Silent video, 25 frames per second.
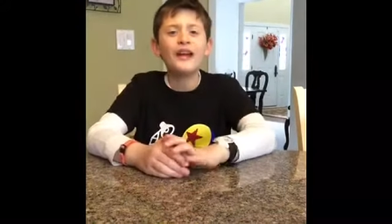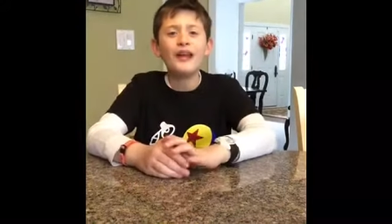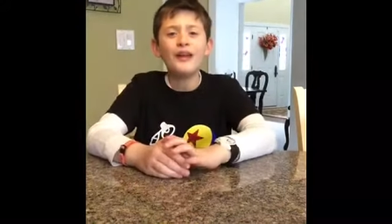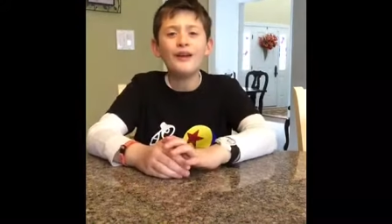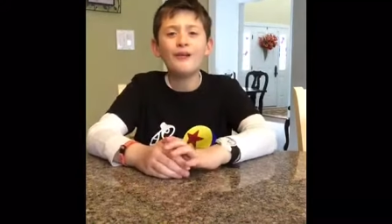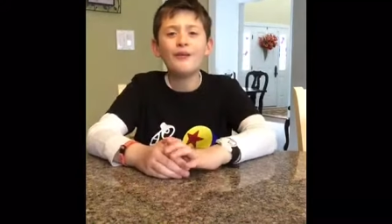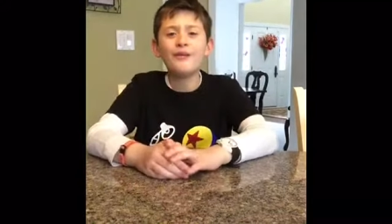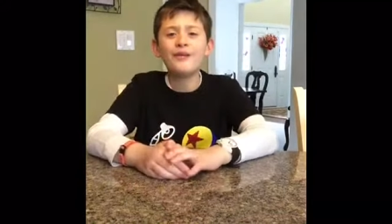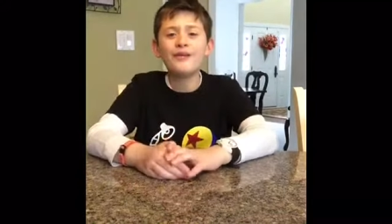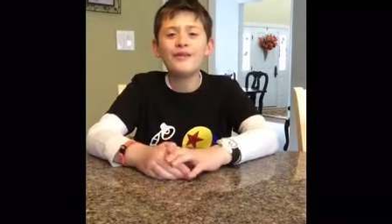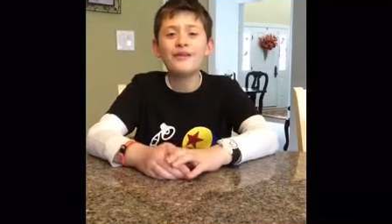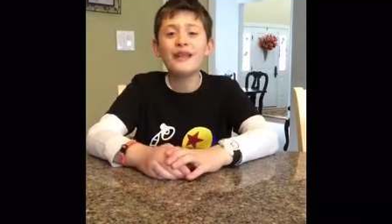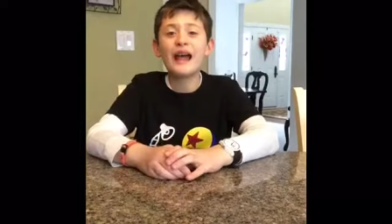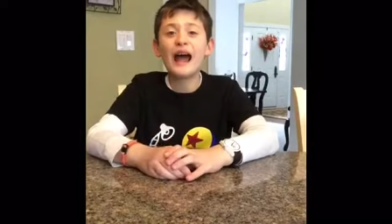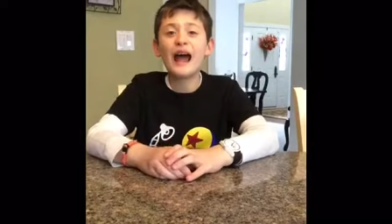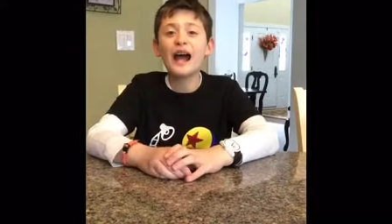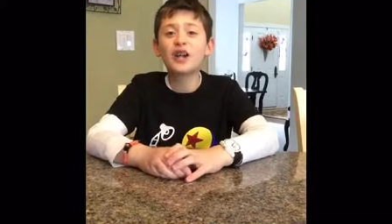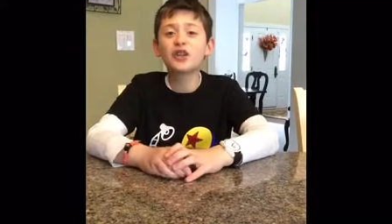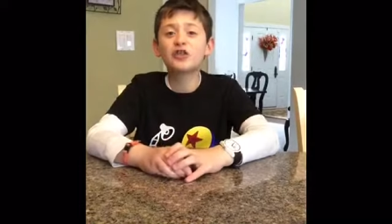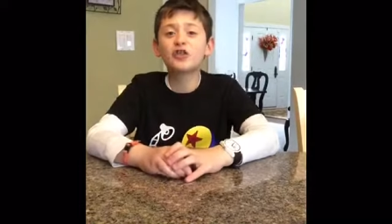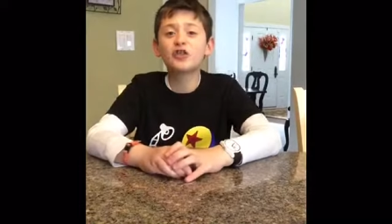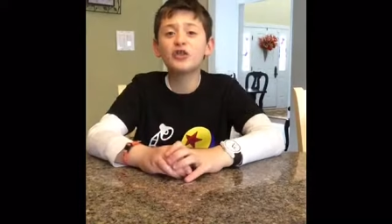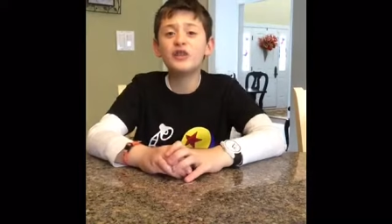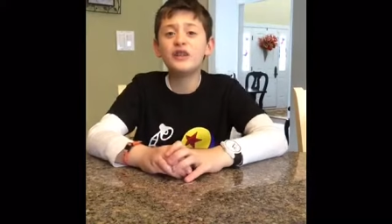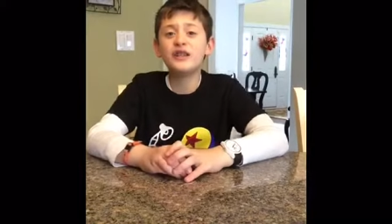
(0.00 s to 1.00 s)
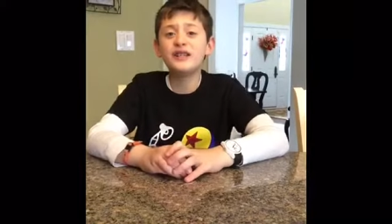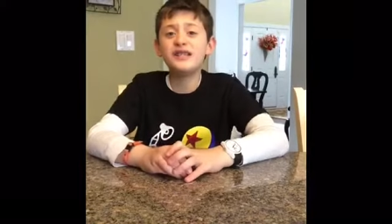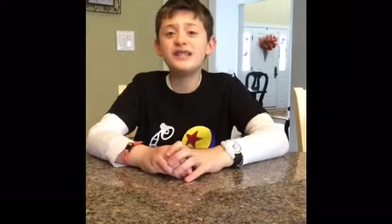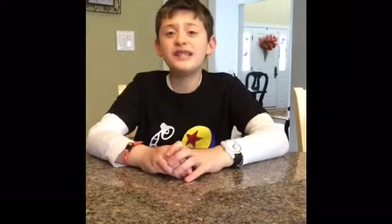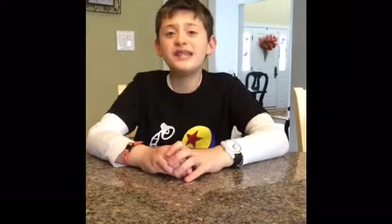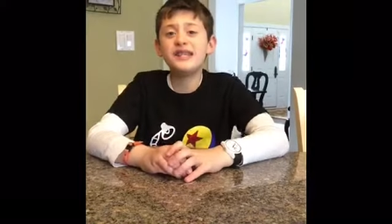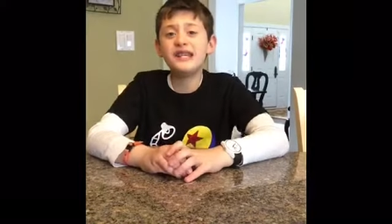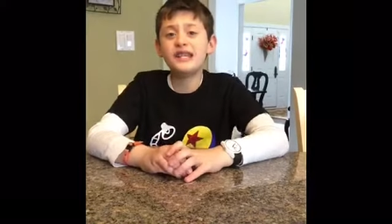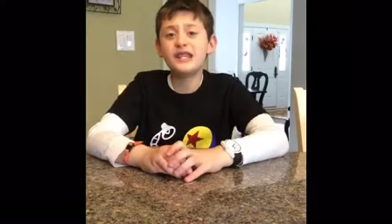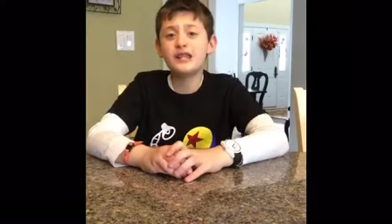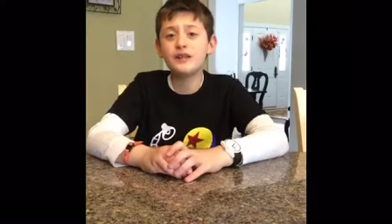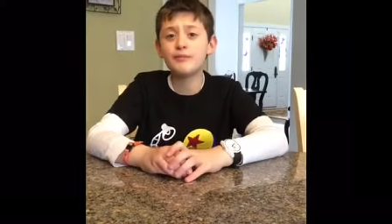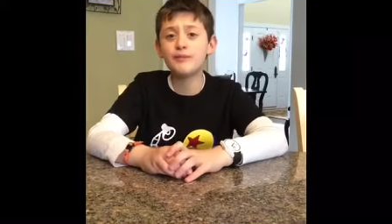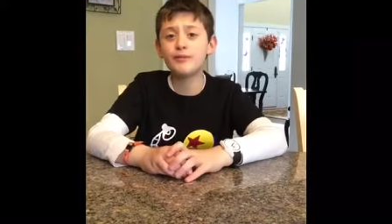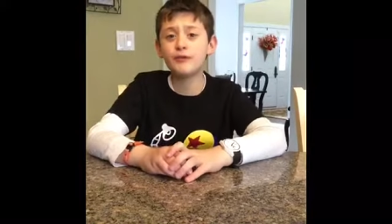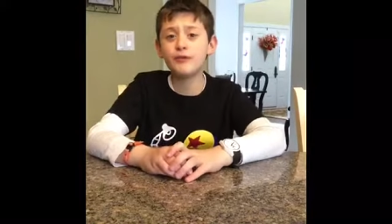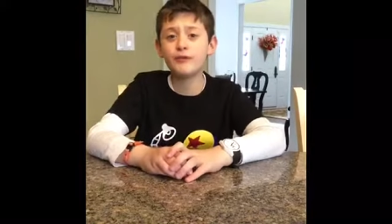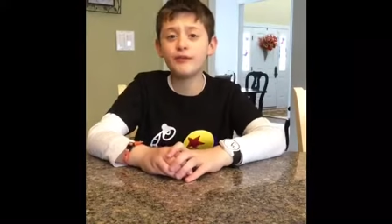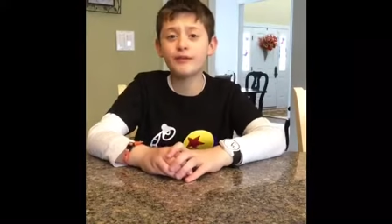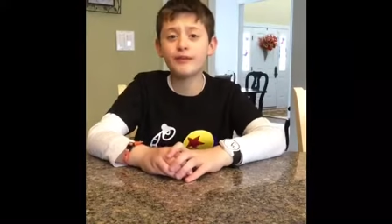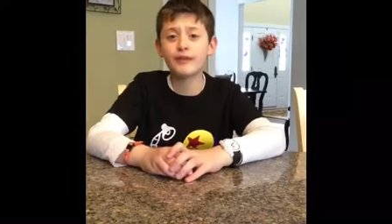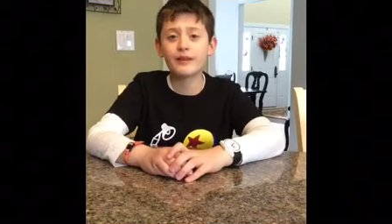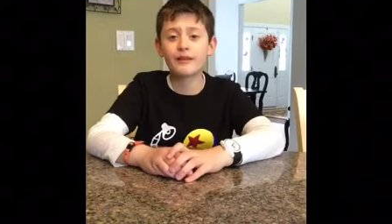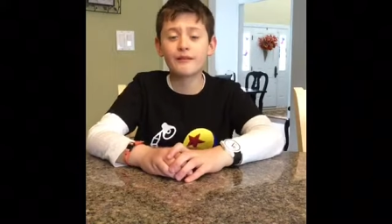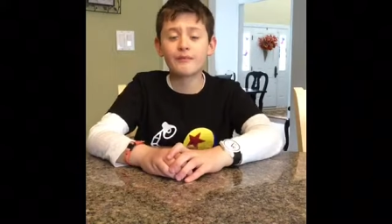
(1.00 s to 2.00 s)
it was actually
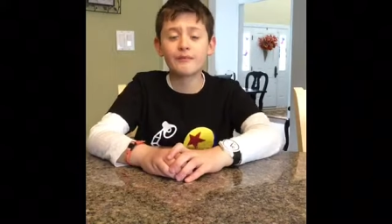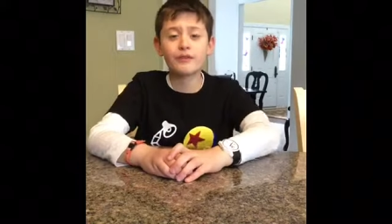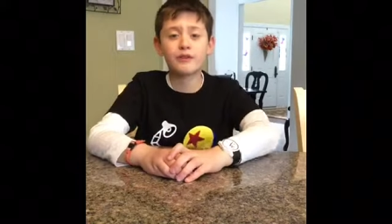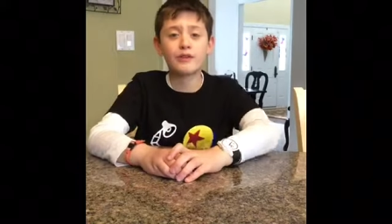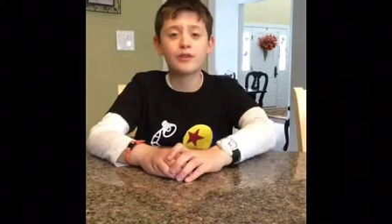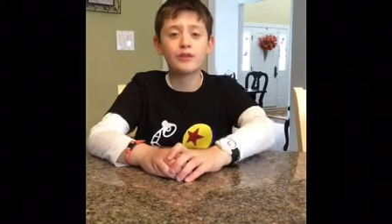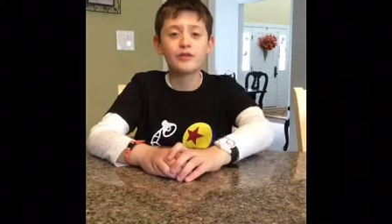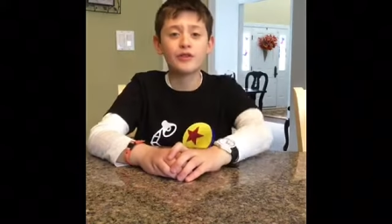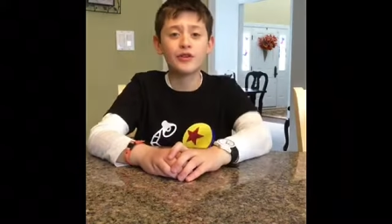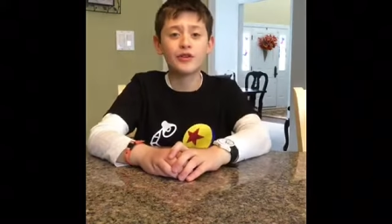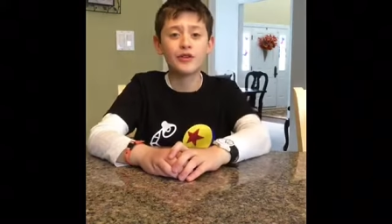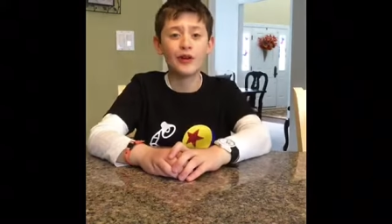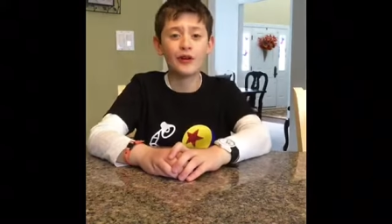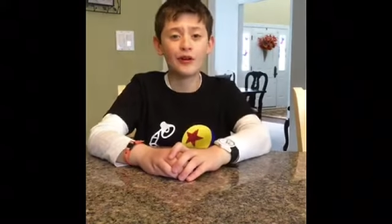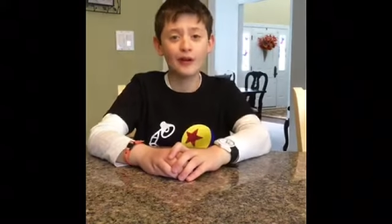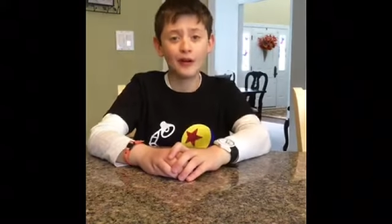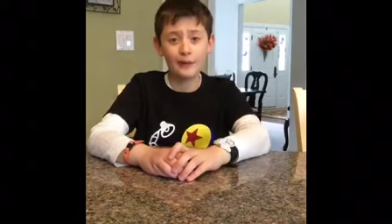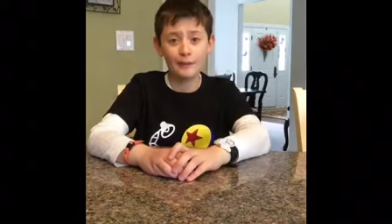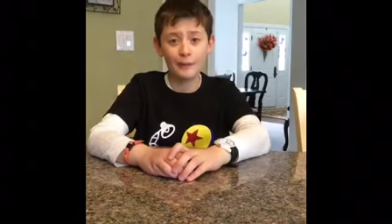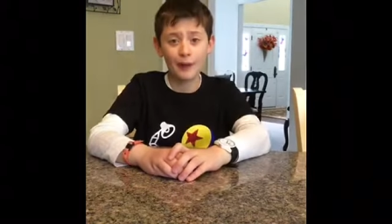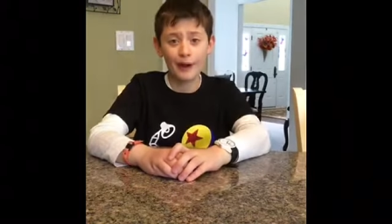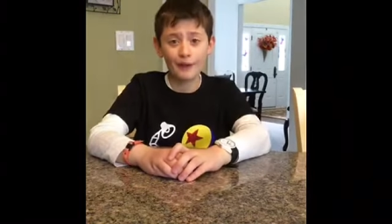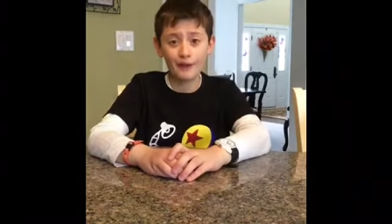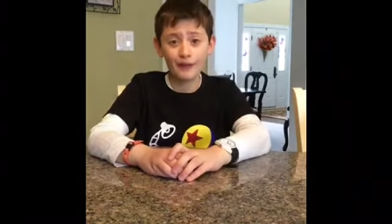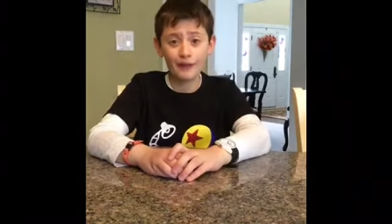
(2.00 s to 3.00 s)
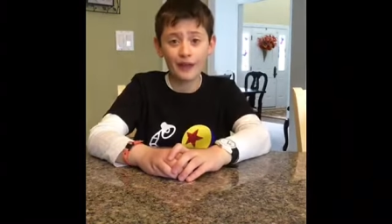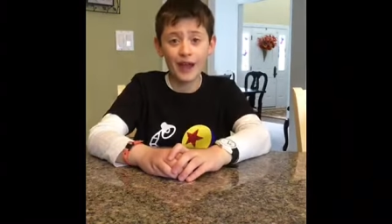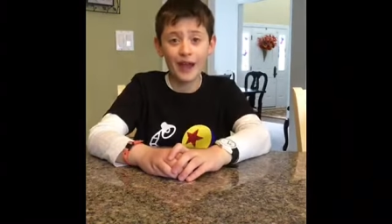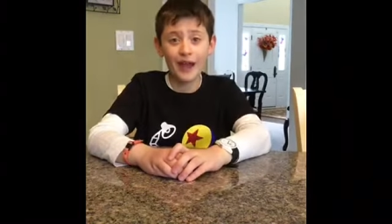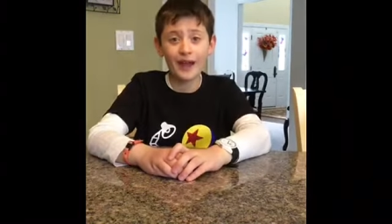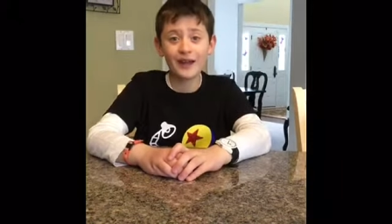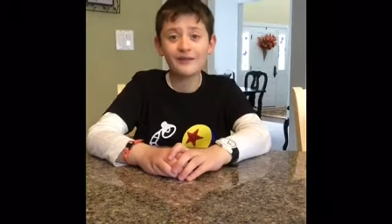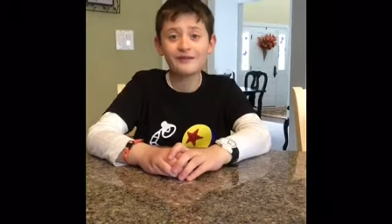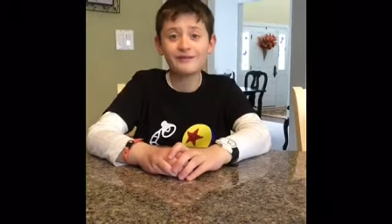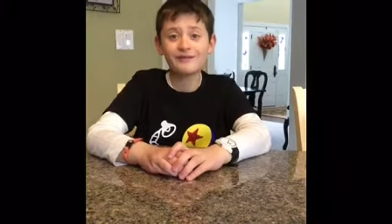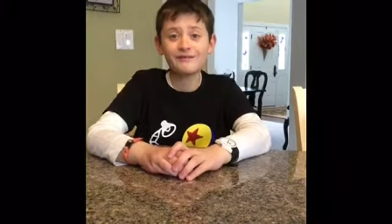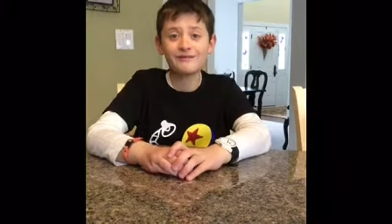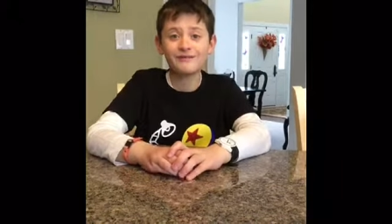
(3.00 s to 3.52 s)
teaspoons. I'm so sorry about that.